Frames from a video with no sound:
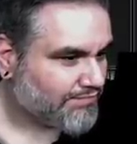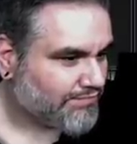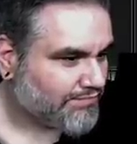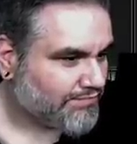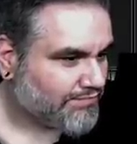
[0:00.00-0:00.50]

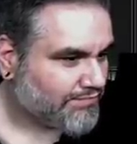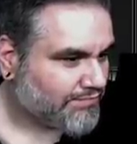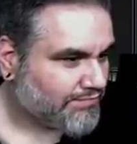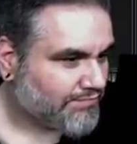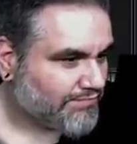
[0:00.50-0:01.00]
Seven?
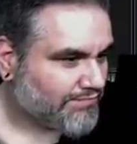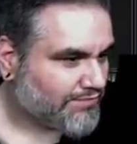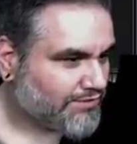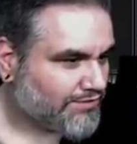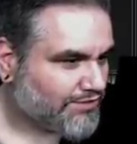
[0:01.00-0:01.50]

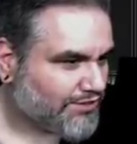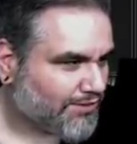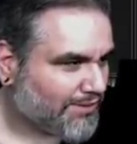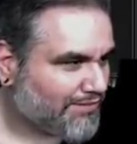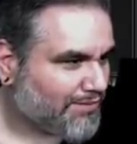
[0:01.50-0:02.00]

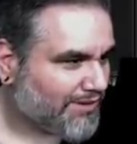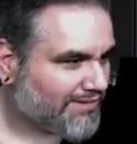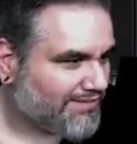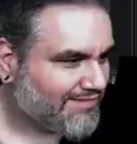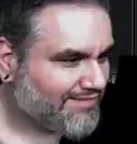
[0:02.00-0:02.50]
Sure, whatever you want.